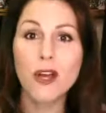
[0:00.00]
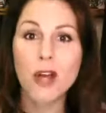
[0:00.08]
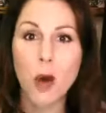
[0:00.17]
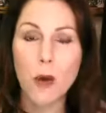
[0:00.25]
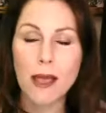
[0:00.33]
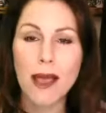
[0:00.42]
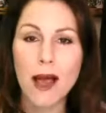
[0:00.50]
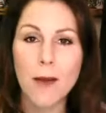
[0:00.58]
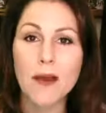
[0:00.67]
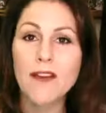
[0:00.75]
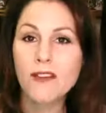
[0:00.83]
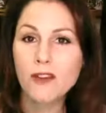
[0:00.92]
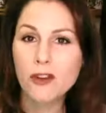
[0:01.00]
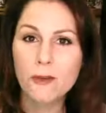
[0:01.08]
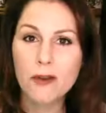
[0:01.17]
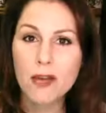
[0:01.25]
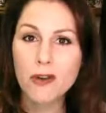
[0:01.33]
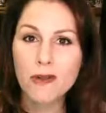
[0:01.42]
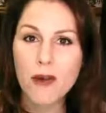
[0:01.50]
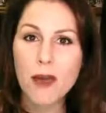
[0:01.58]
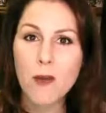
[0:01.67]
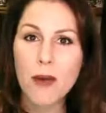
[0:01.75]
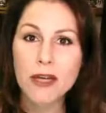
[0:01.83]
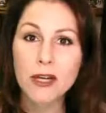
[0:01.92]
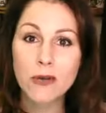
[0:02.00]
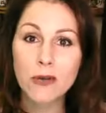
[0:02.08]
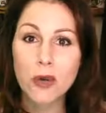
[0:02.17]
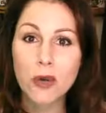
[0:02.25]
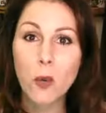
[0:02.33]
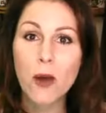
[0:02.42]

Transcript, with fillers: going up so it can be a great way to grow your